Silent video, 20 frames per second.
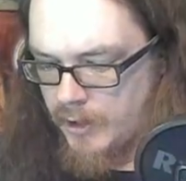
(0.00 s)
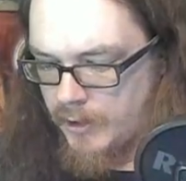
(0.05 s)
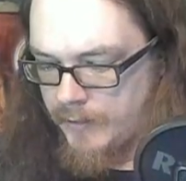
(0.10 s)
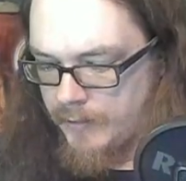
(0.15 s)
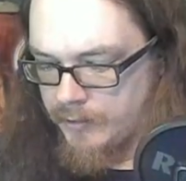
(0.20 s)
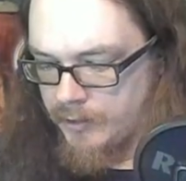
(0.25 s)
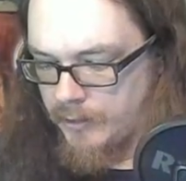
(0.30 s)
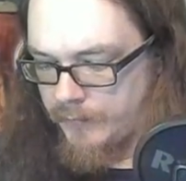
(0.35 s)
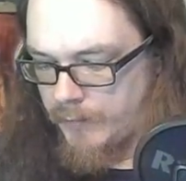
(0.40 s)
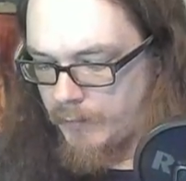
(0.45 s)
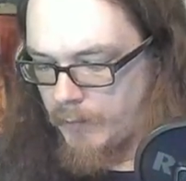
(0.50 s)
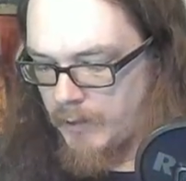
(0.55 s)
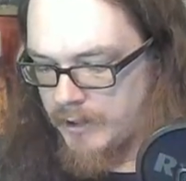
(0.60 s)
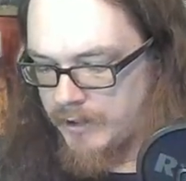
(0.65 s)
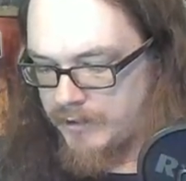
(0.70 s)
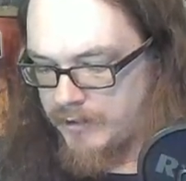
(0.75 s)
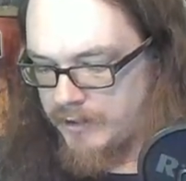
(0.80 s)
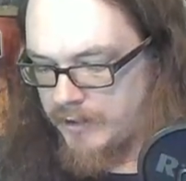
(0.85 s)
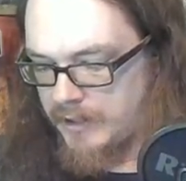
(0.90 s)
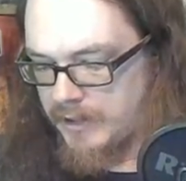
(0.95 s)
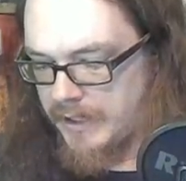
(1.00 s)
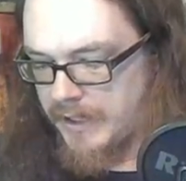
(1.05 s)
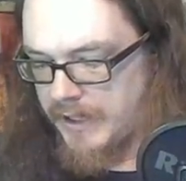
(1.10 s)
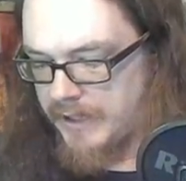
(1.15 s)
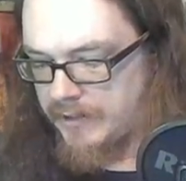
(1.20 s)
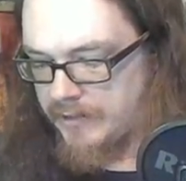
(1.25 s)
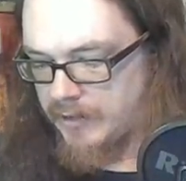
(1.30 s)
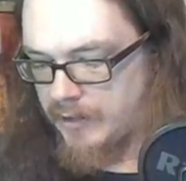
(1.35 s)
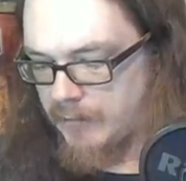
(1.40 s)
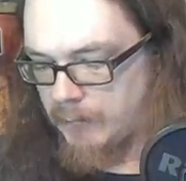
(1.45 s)
So if you want to see the
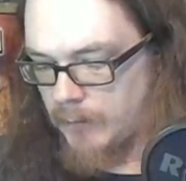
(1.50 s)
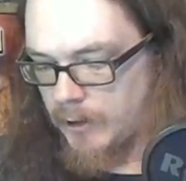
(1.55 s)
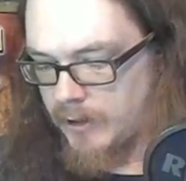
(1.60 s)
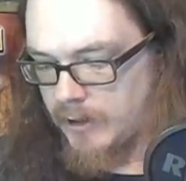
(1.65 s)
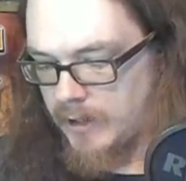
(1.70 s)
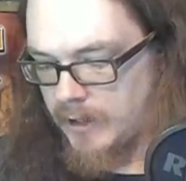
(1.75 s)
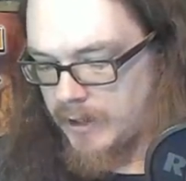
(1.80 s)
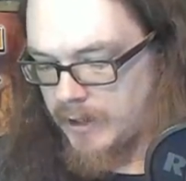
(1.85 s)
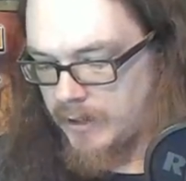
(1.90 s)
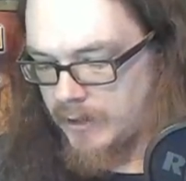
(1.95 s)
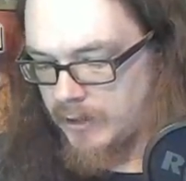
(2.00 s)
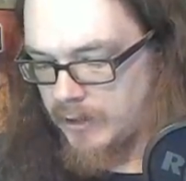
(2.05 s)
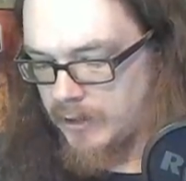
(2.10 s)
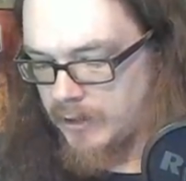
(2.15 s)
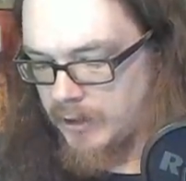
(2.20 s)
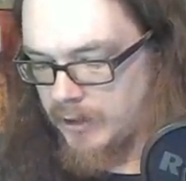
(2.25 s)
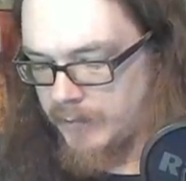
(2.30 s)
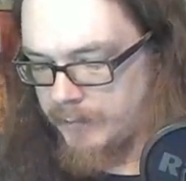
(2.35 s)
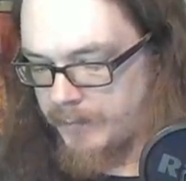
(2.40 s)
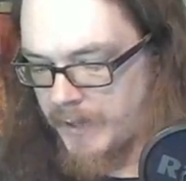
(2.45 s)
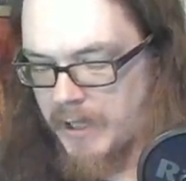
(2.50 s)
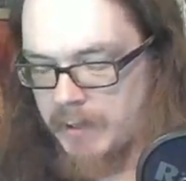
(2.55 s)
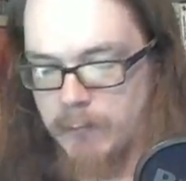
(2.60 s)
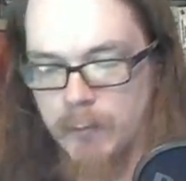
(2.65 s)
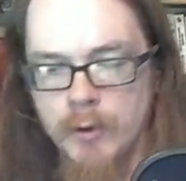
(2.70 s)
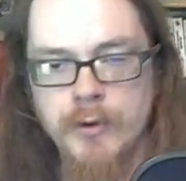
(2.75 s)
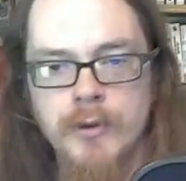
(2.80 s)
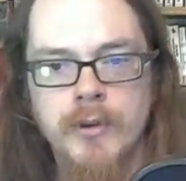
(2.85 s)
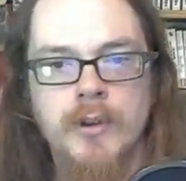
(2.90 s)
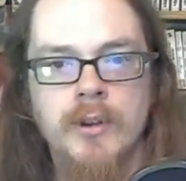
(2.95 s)
hits and whatnot, um, I
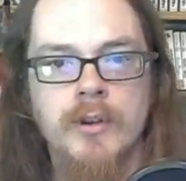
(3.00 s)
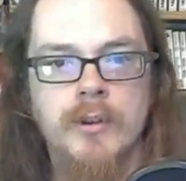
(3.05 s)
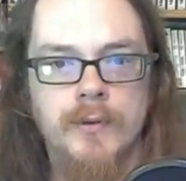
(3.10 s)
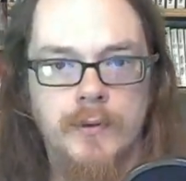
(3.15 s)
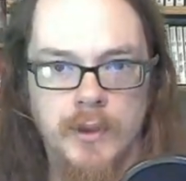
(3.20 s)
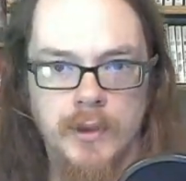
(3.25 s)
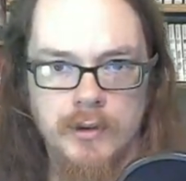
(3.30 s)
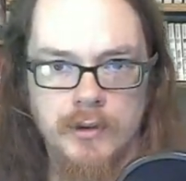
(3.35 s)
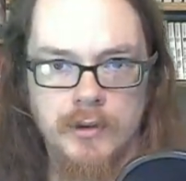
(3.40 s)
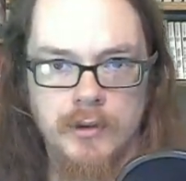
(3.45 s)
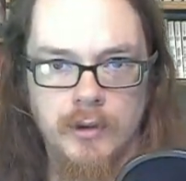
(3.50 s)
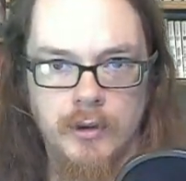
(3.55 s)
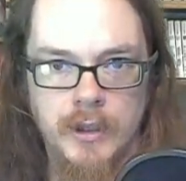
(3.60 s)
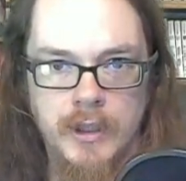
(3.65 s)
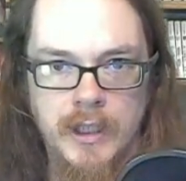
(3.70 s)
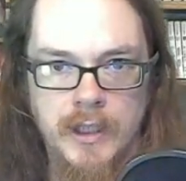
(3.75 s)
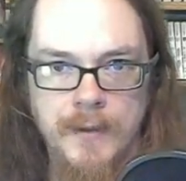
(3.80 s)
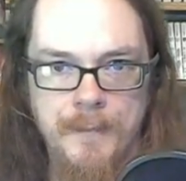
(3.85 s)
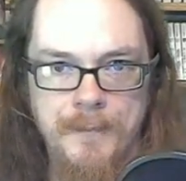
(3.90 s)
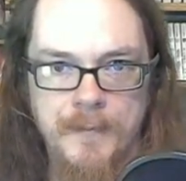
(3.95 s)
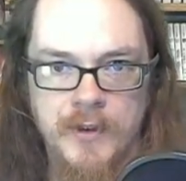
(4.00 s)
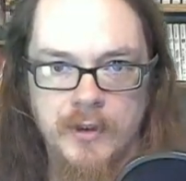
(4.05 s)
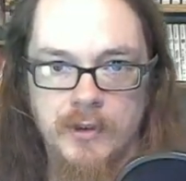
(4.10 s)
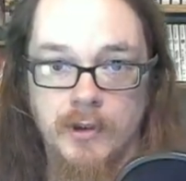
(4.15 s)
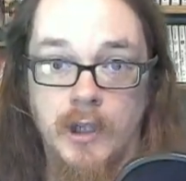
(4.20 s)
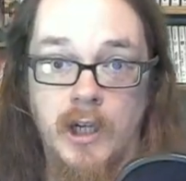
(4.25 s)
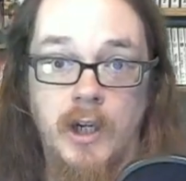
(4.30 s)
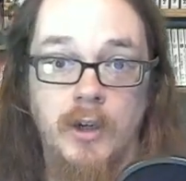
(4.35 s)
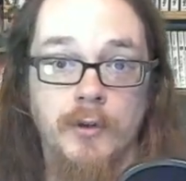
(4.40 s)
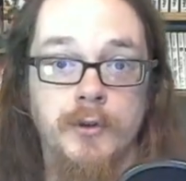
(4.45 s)
will do those first, okay? So
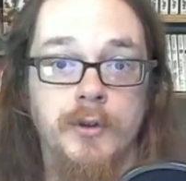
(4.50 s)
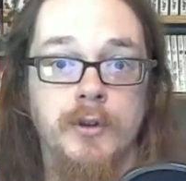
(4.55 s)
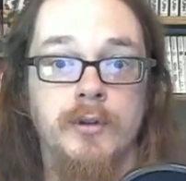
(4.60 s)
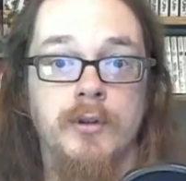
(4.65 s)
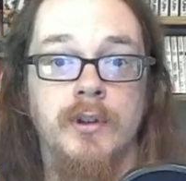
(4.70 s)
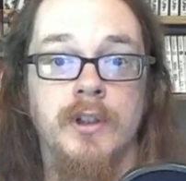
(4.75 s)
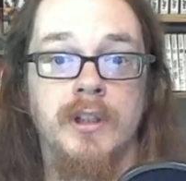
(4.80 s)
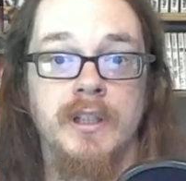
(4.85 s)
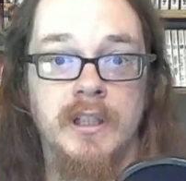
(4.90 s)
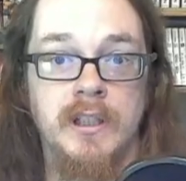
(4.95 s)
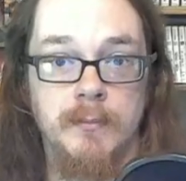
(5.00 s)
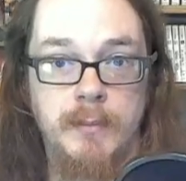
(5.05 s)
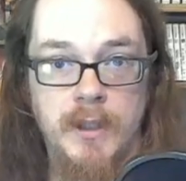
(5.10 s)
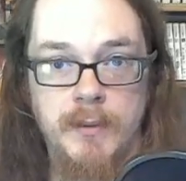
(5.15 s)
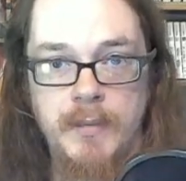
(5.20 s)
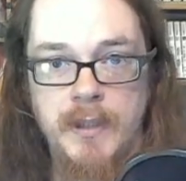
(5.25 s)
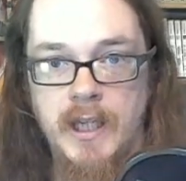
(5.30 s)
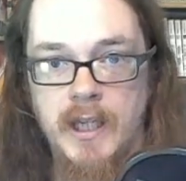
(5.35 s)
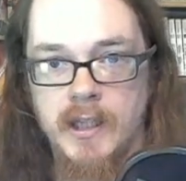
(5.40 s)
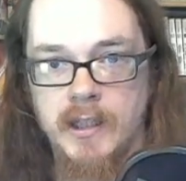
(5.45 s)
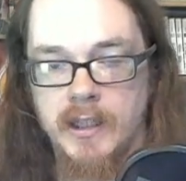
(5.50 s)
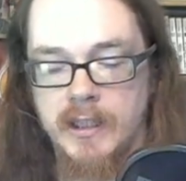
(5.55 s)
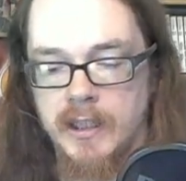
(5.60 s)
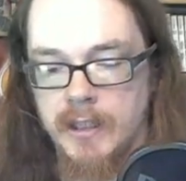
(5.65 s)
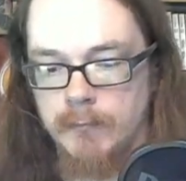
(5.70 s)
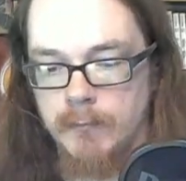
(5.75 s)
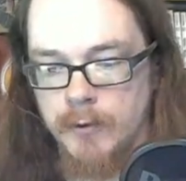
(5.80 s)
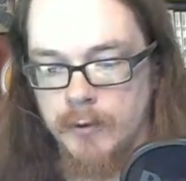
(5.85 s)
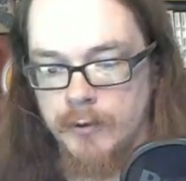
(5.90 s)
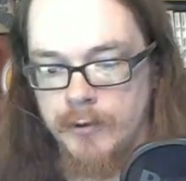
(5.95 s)
I'll do the eBay pack and I
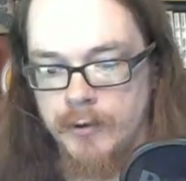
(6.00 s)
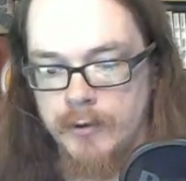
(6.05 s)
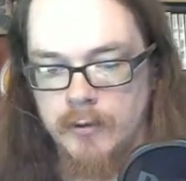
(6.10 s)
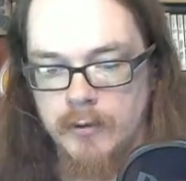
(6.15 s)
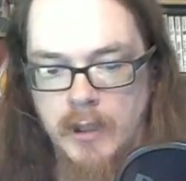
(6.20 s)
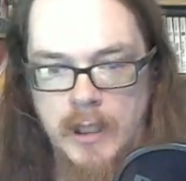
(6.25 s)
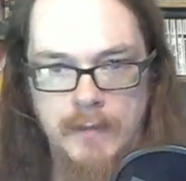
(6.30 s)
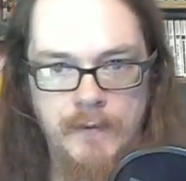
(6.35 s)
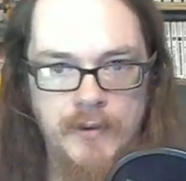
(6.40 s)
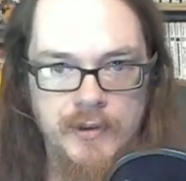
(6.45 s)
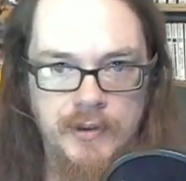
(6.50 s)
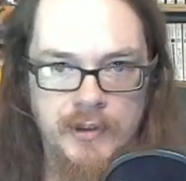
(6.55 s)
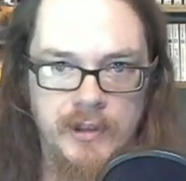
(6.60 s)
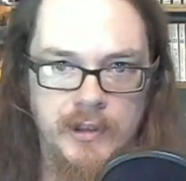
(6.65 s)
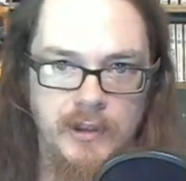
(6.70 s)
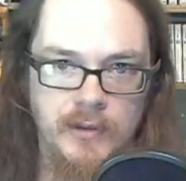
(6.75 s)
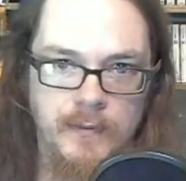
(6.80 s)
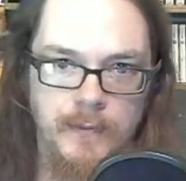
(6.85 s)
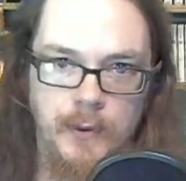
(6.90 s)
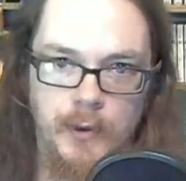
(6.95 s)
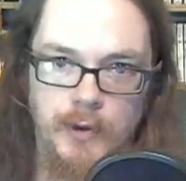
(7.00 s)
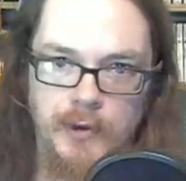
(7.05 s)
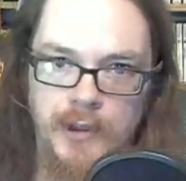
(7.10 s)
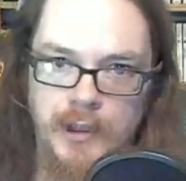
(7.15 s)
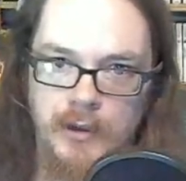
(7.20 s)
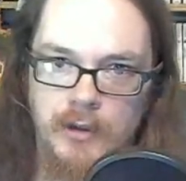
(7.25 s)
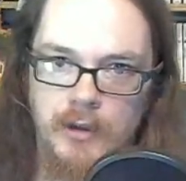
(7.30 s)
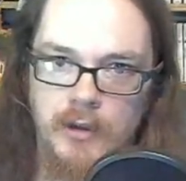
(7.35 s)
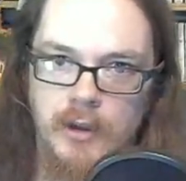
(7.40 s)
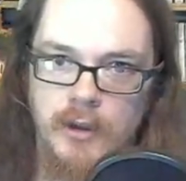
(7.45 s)
will do obviously the foil
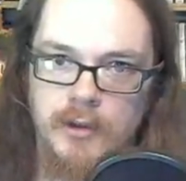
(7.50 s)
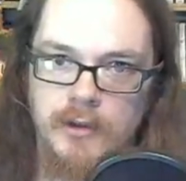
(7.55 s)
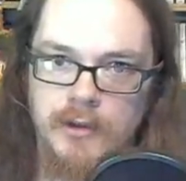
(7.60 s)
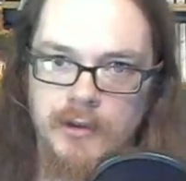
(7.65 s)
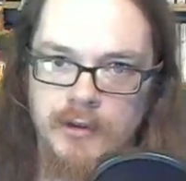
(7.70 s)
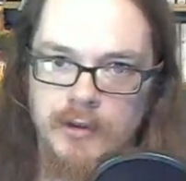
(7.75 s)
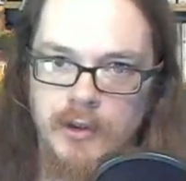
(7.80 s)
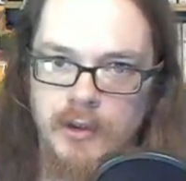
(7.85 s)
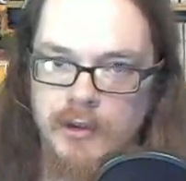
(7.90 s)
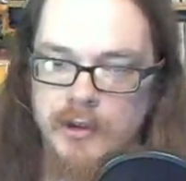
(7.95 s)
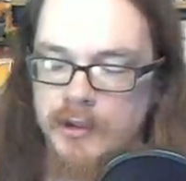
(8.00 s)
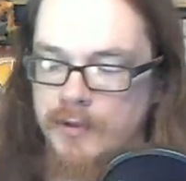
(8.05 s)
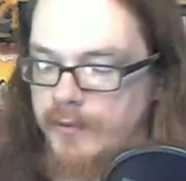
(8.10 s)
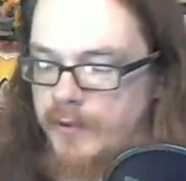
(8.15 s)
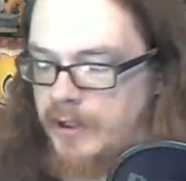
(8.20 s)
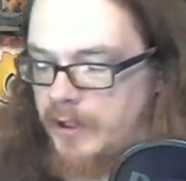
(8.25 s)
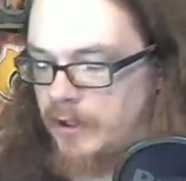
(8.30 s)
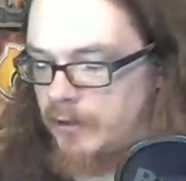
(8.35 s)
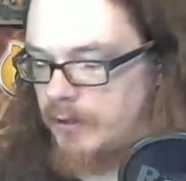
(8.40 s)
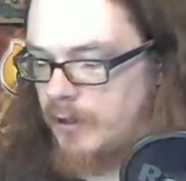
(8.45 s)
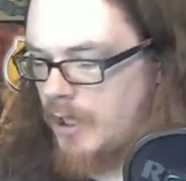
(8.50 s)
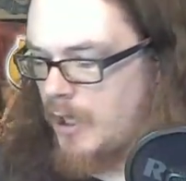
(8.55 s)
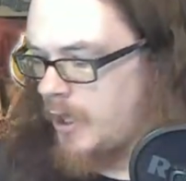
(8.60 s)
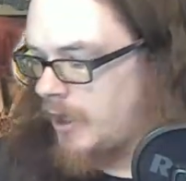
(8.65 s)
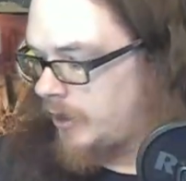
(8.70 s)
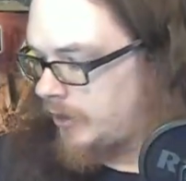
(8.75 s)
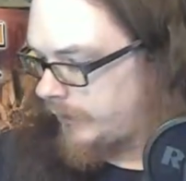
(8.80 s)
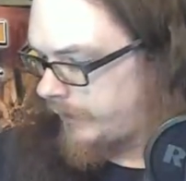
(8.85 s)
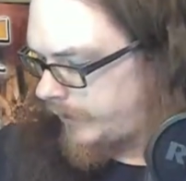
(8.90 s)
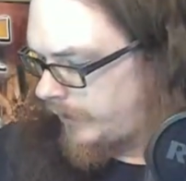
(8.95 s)
tarot card to start this video.
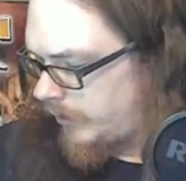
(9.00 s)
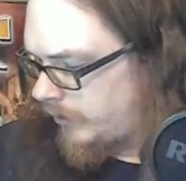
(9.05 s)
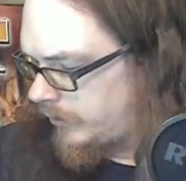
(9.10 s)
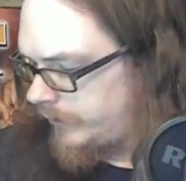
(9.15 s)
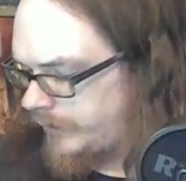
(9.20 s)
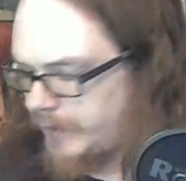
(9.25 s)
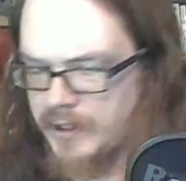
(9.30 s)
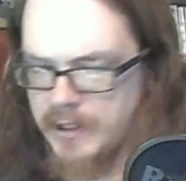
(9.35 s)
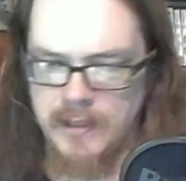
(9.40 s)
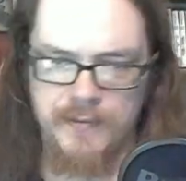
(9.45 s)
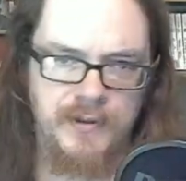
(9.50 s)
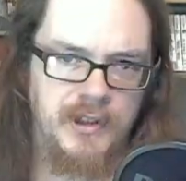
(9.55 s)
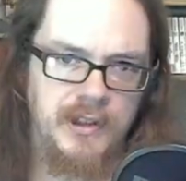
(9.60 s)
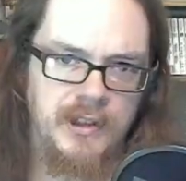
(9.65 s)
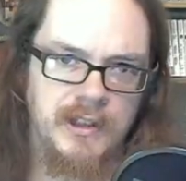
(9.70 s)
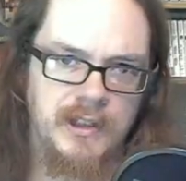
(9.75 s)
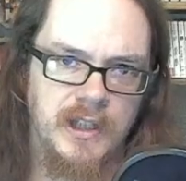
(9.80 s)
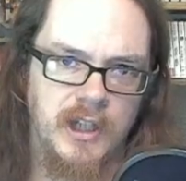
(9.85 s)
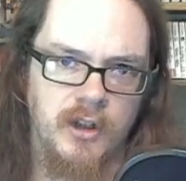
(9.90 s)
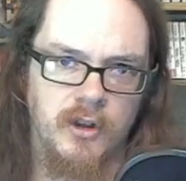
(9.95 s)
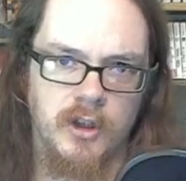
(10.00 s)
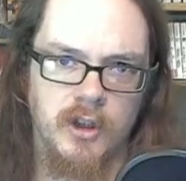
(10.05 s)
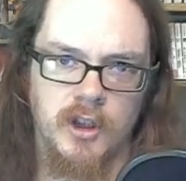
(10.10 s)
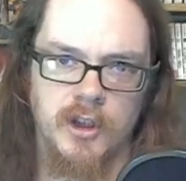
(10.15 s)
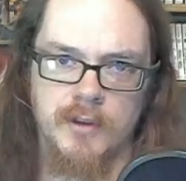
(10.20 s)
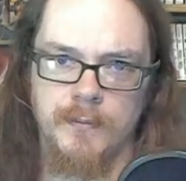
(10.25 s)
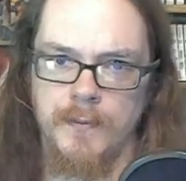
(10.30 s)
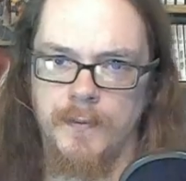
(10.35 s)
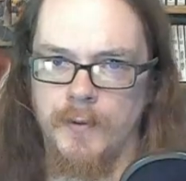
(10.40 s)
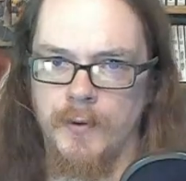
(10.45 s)
So for those of you that have seen the tarot
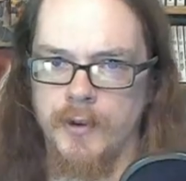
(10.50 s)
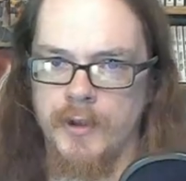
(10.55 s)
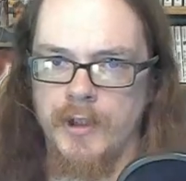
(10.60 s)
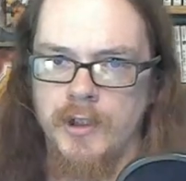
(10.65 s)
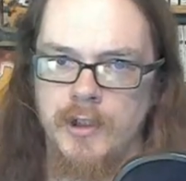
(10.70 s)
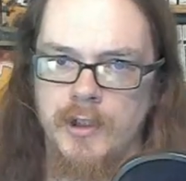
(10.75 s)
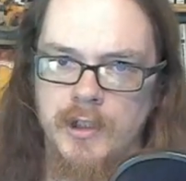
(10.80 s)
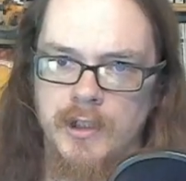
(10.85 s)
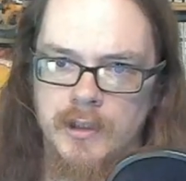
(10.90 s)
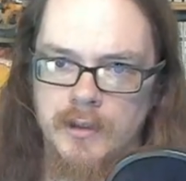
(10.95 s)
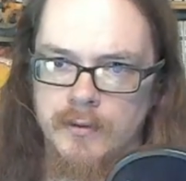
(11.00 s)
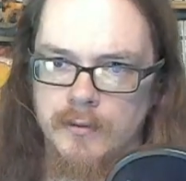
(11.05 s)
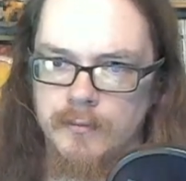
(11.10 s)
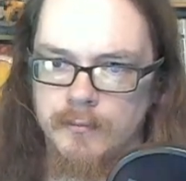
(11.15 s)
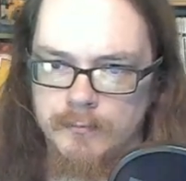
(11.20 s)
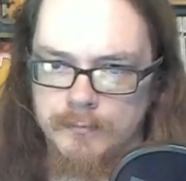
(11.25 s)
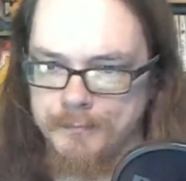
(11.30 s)
cards before, you know, you can